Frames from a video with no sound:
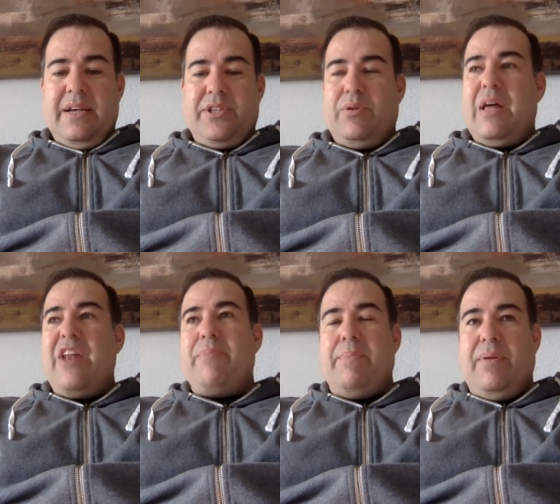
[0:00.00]
So a lot
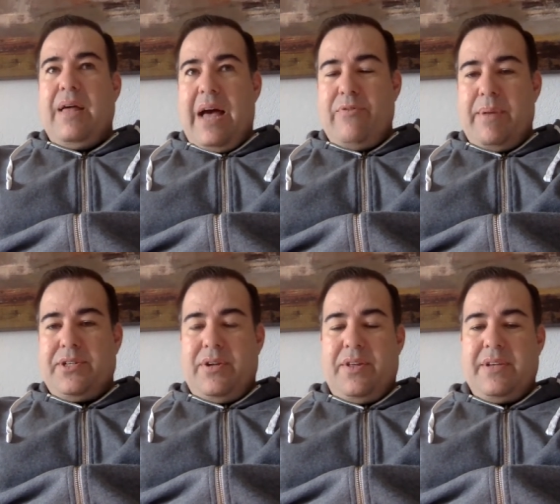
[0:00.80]
of people have a
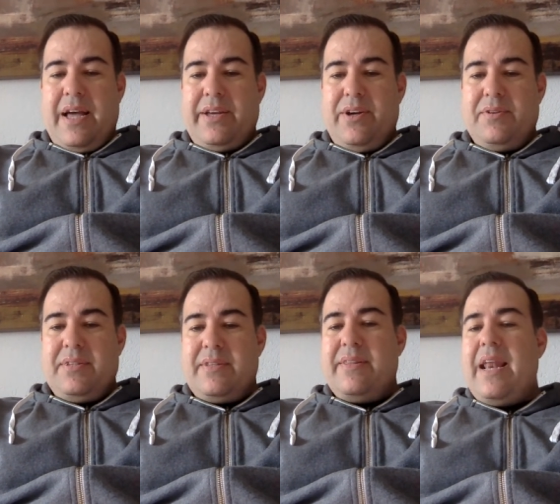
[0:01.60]
mental health
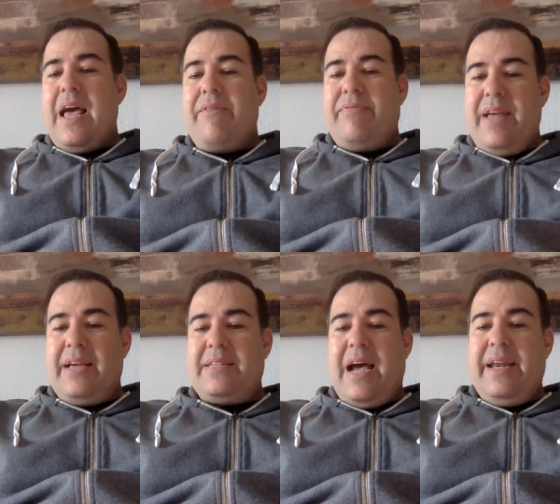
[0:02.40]
diagnosis and then have
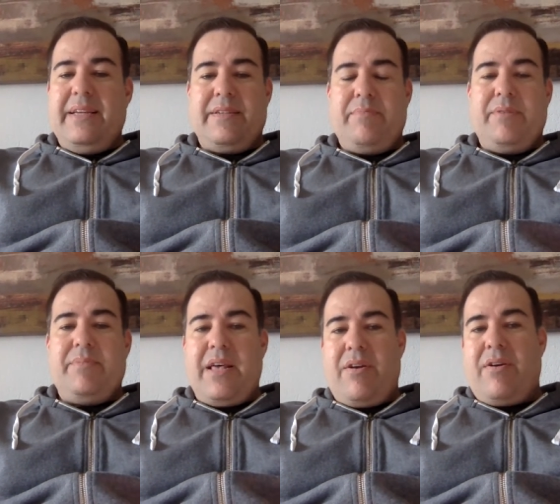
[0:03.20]
anxiety
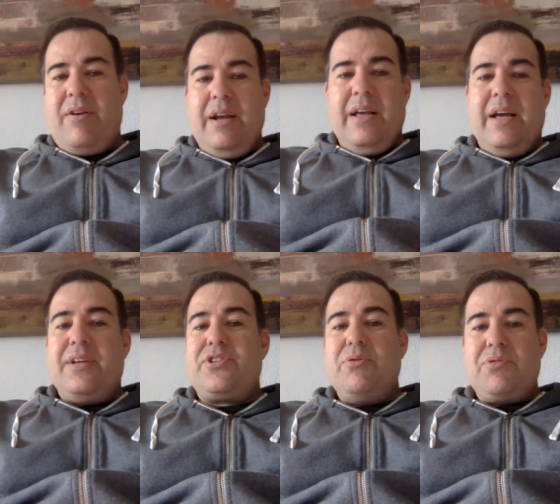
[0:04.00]
symptoms that are
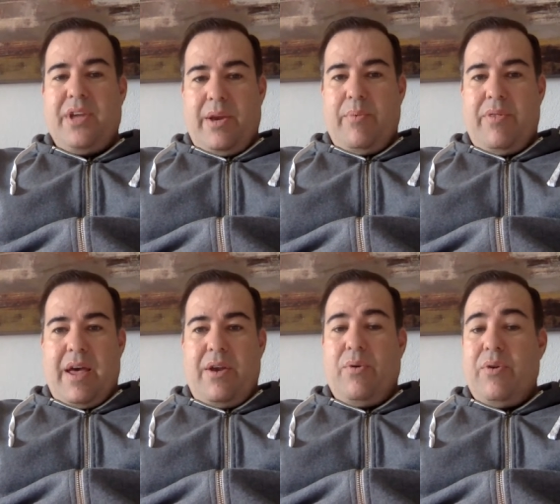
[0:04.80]
associated with
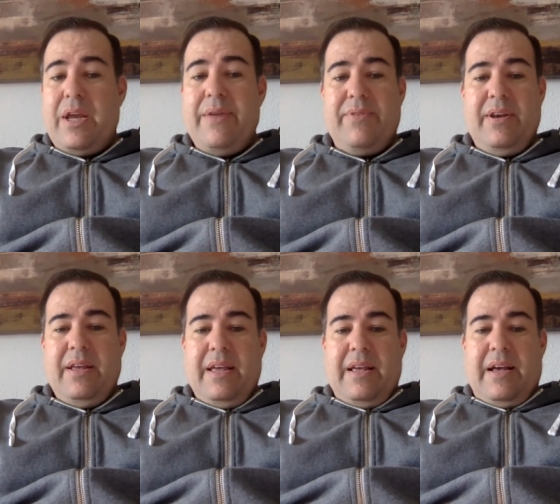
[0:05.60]
that, or even
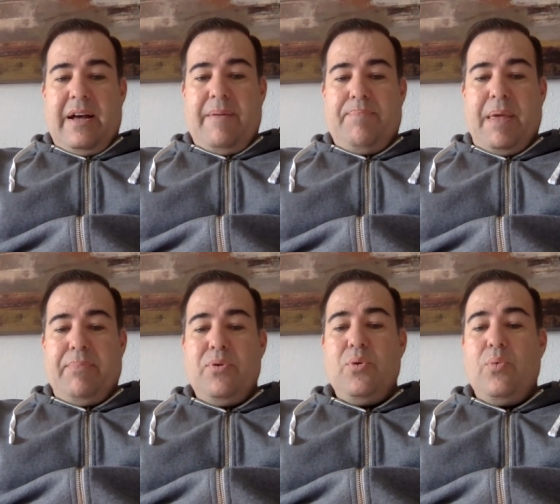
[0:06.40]

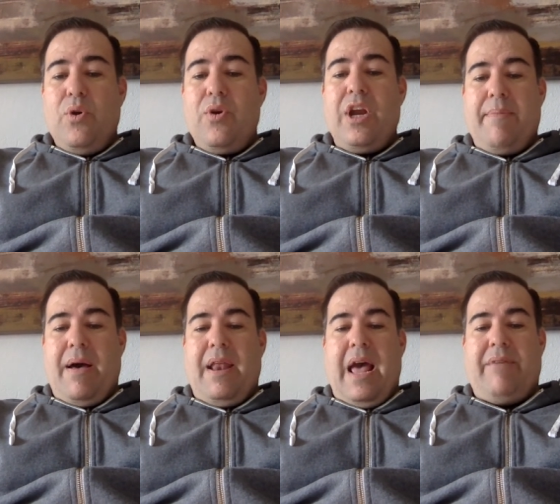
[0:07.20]
people who worry
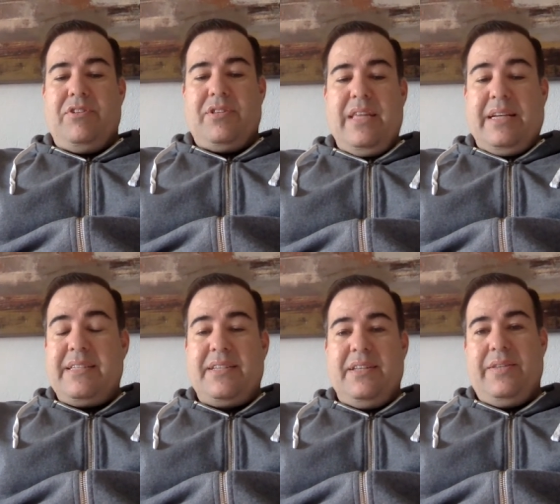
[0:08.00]
about just the
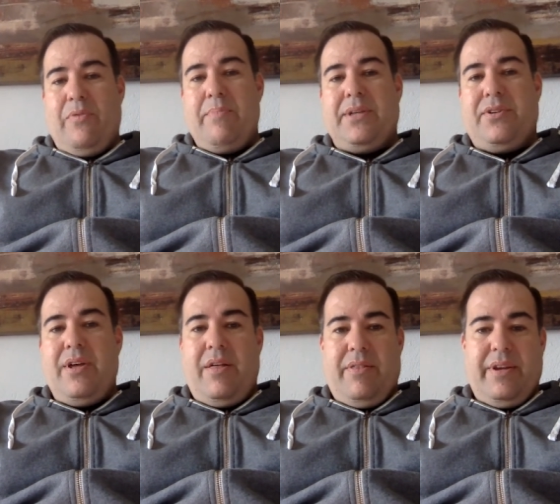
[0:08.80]
existence of a mental
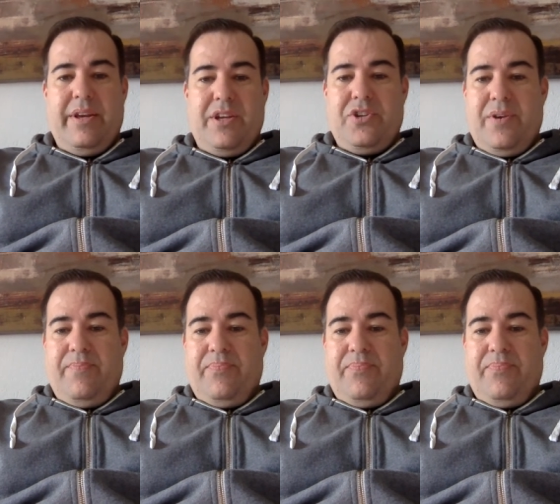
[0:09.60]
health condition.